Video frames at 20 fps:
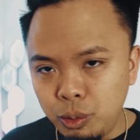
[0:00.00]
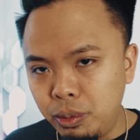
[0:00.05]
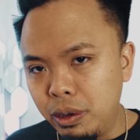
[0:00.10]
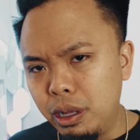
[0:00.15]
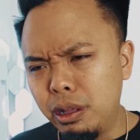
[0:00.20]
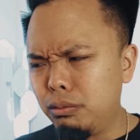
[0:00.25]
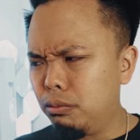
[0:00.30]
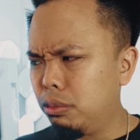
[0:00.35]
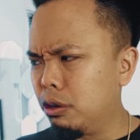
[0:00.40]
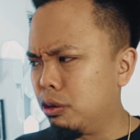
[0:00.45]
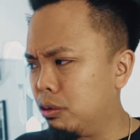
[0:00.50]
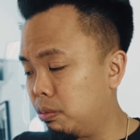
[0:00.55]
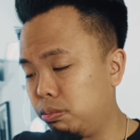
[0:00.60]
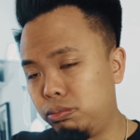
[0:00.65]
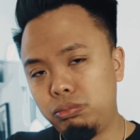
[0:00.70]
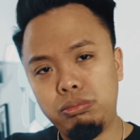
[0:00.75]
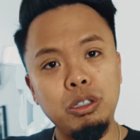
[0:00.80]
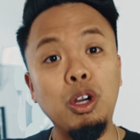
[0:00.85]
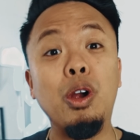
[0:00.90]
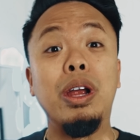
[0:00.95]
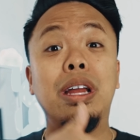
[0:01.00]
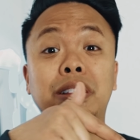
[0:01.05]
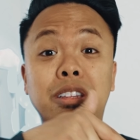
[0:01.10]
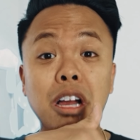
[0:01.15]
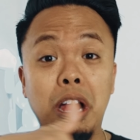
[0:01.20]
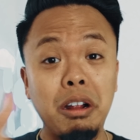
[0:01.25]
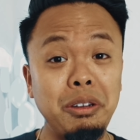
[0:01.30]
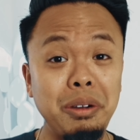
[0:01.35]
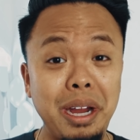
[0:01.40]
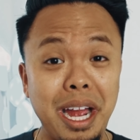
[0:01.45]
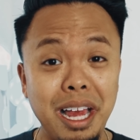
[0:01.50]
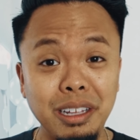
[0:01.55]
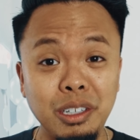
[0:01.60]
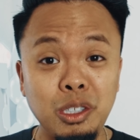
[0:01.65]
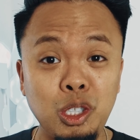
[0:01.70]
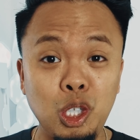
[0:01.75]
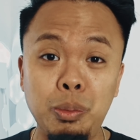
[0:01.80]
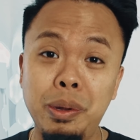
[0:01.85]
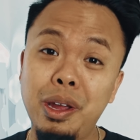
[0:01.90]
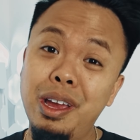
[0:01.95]
Alex
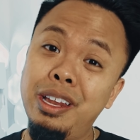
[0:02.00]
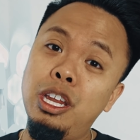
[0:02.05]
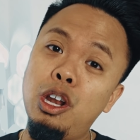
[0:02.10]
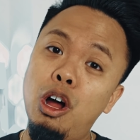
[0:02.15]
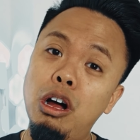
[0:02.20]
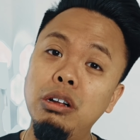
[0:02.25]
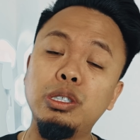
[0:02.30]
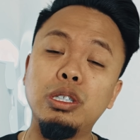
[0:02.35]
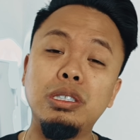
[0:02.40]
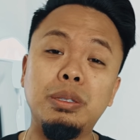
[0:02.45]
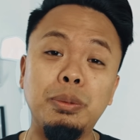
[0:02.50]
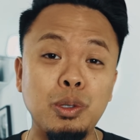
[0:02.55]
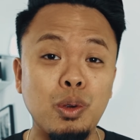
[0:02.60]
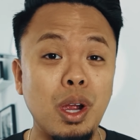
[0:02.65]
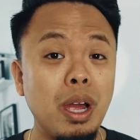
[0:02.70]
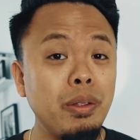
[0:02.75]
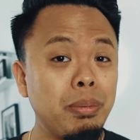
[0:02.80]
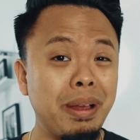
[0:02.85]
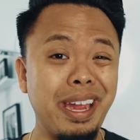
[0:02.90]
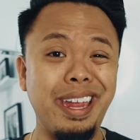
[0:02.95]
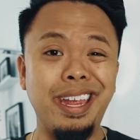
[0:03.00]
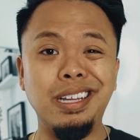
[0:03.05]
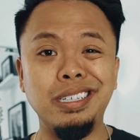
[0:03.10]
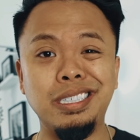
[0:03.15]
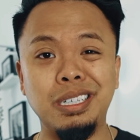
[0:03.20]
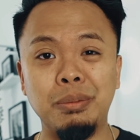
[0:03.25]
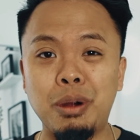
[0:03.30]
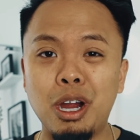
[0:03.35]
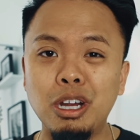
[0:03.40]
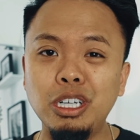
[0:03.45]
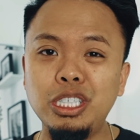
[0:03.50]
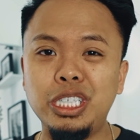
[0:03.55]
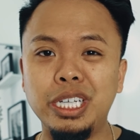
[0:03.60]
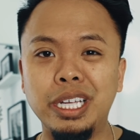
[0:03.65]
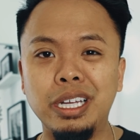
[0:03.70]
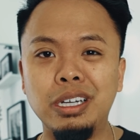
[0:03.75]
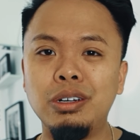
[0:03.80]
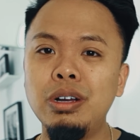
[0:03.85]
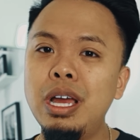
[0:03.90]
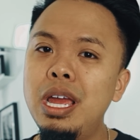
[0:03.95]
Tubio, and then also subscribe to my ASMR
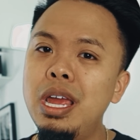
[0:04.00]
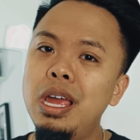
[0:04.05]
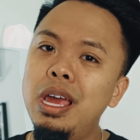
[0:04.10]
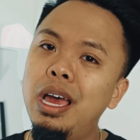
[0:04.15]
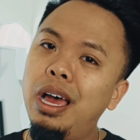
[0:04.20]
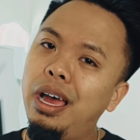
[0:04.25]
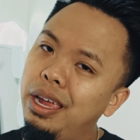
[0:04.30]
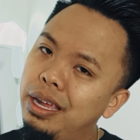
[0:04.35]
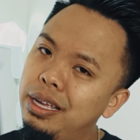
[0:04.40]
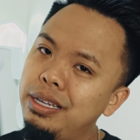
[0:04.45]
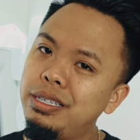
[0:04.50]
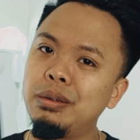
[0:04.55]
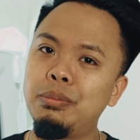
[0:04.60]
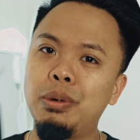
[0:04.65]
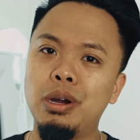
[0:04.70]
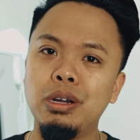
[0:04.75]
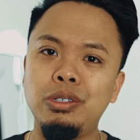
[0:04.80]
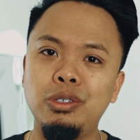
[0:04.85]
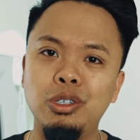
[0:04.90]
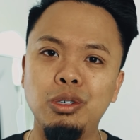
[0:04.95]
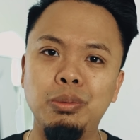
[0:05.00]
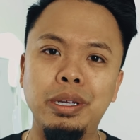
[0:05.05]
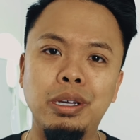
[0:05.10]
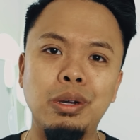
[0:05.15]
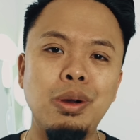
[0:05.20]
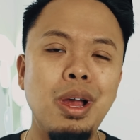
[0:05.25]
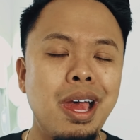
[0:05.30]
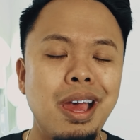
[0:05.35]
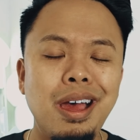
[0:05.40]
channel, ASMR Tubio.